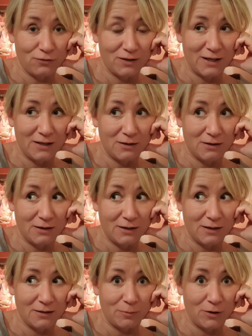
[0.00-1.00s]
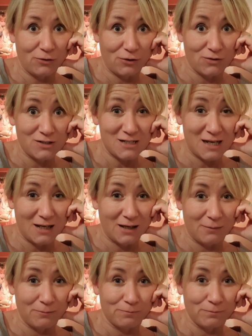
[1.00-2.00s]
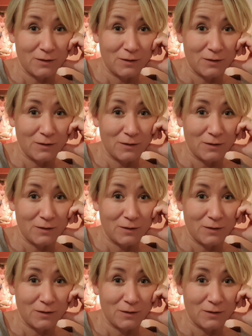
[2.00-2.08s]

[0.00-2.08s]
Lee and I are both going to take him.